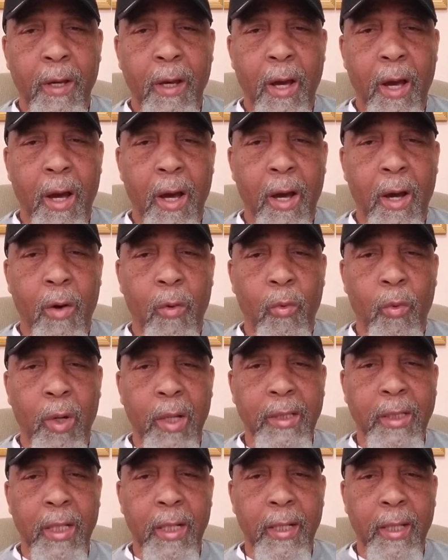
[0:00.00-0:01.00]

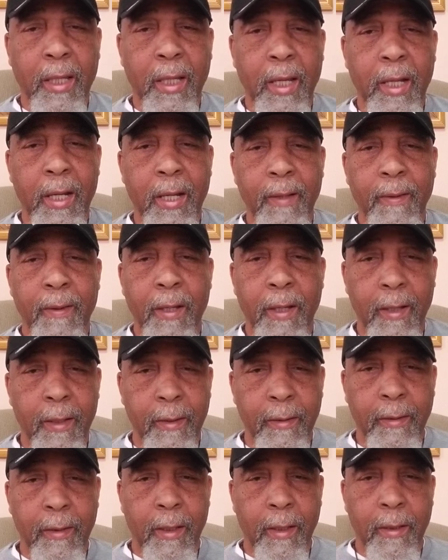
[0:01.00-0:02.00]
wasn't getting
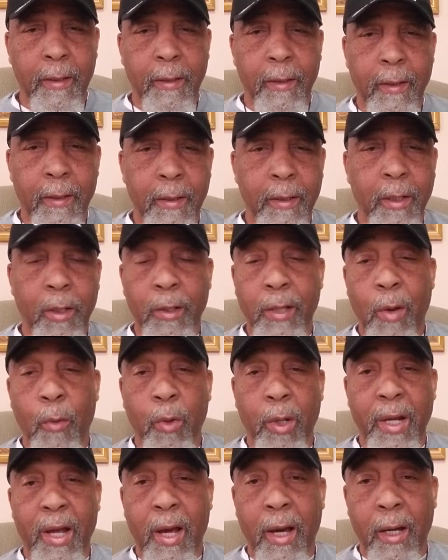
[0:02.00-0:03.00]
they
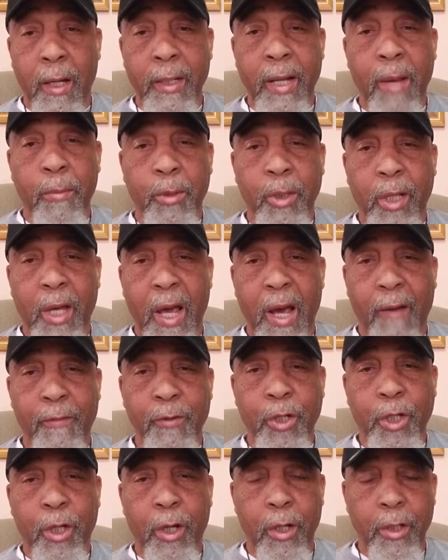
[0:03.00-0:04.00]
were unable to have
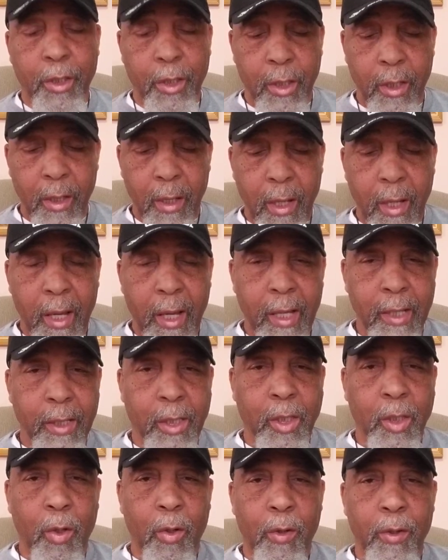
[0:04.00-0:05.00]
church, and
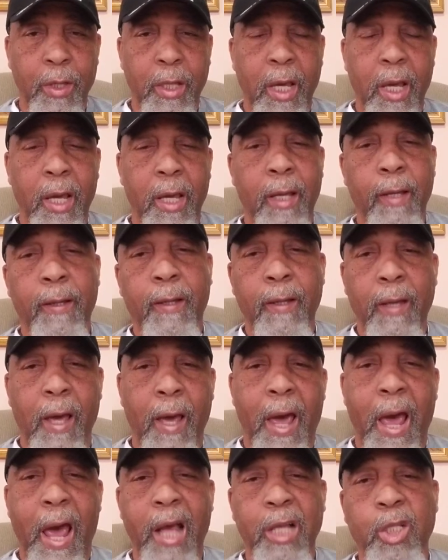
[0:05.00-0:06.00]
so they
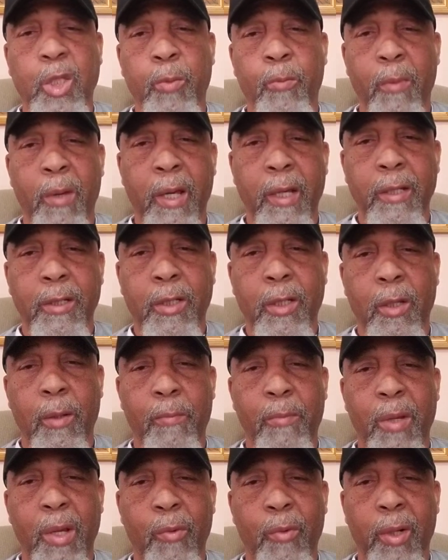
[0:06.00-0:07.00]
asked me to
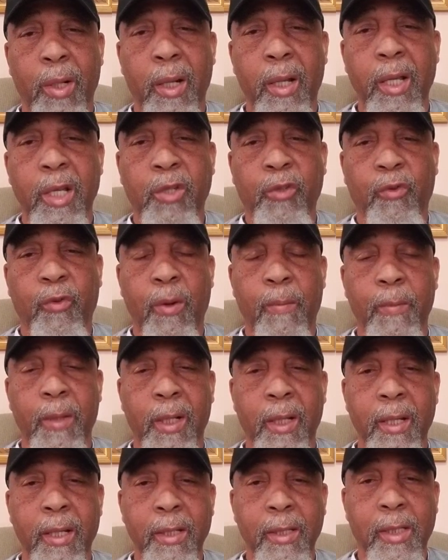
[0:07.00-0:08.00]
be released from the
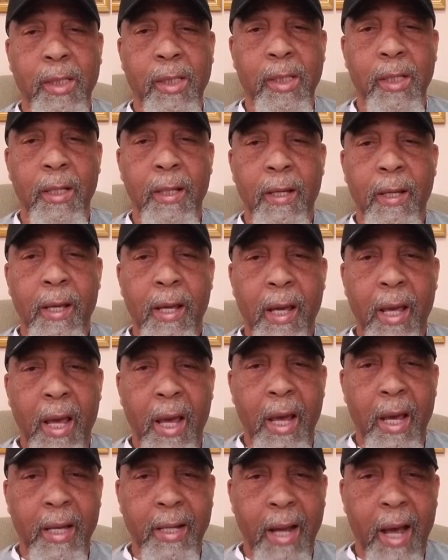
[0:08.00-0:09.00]
lease,
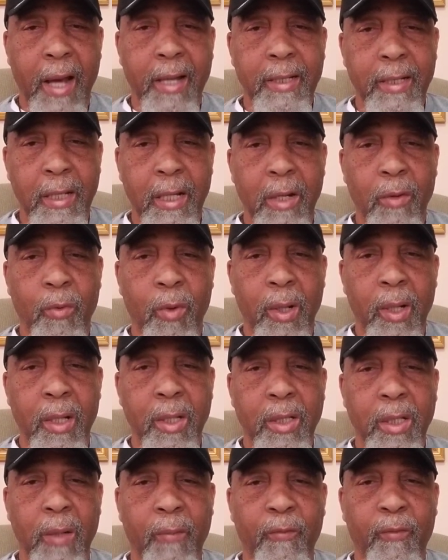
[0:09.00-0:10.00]
and I did
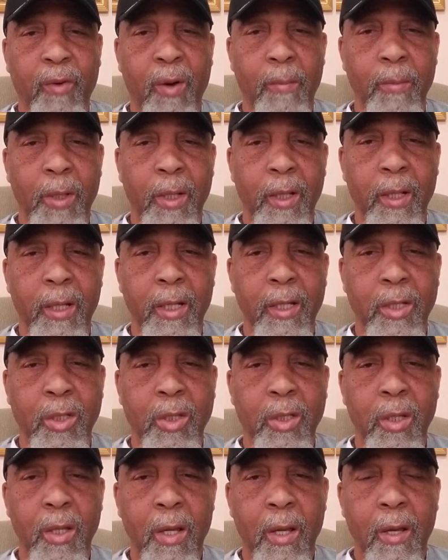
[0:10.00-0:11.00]
release them from the
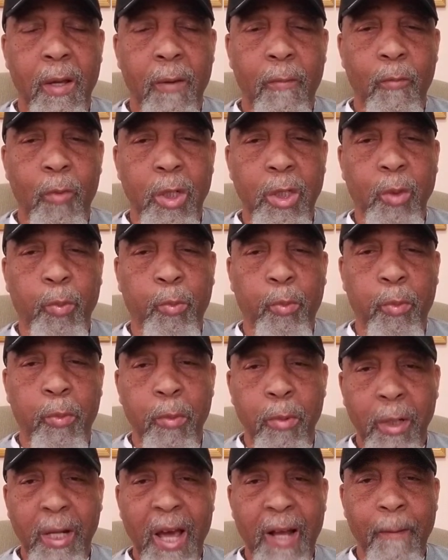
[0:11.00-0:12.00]
lease, which
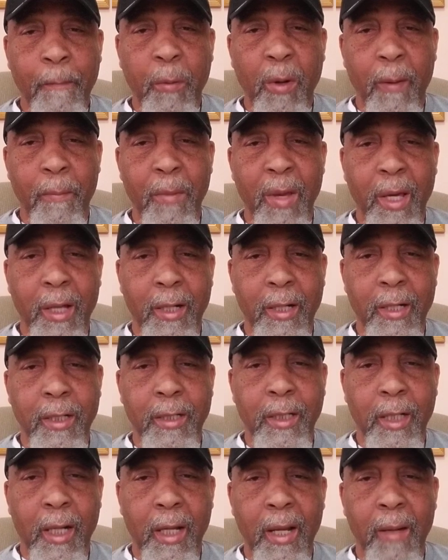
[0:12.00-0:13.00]
kind of put me in a
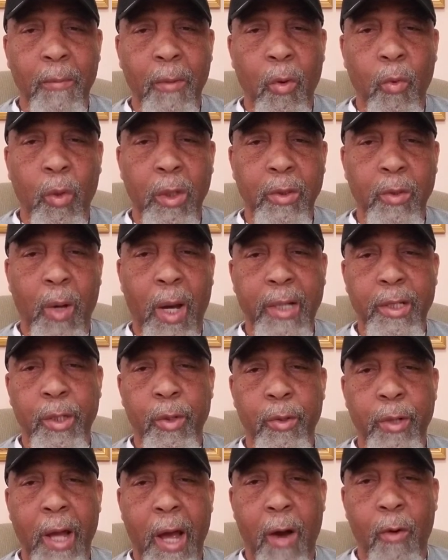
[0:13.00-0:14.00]
dilemma. What do I
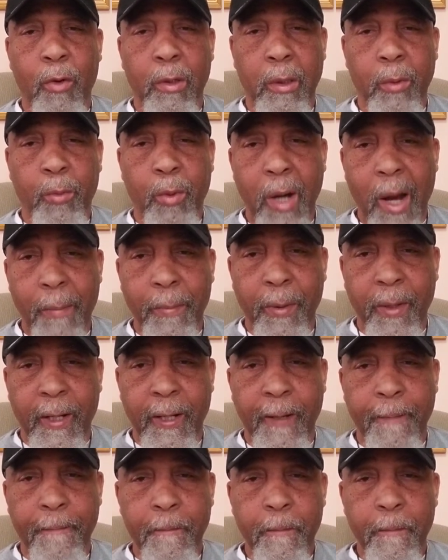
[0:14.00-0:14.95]
do now with the property?